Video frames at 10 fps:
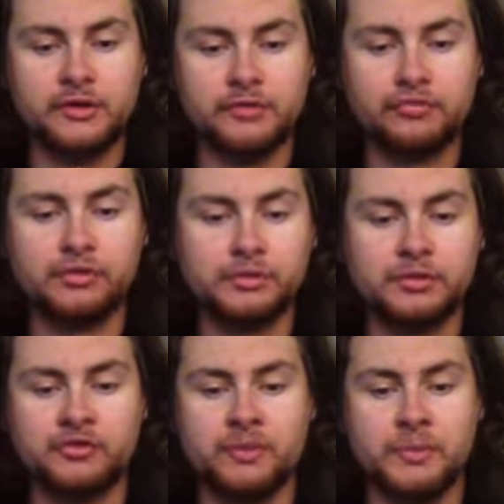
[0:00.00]

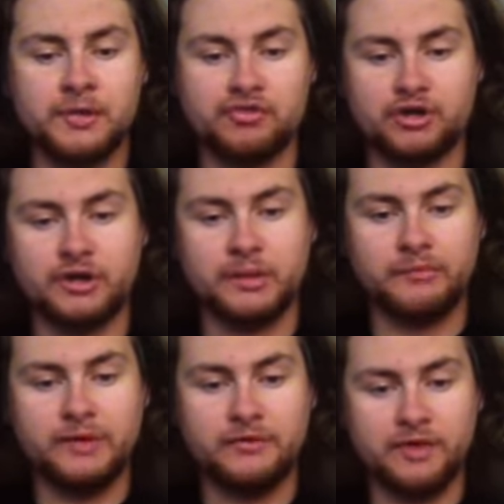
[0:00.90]
rumors, match card
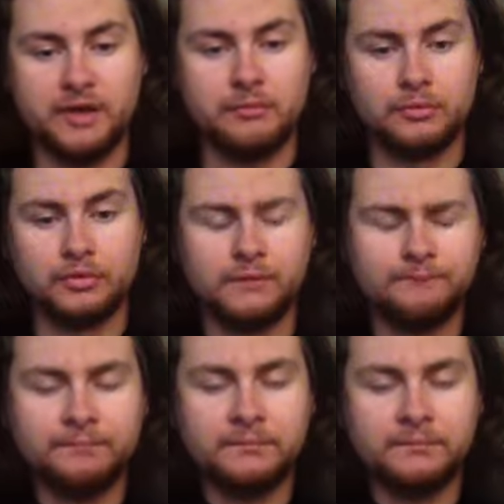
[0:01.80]
updates, and more.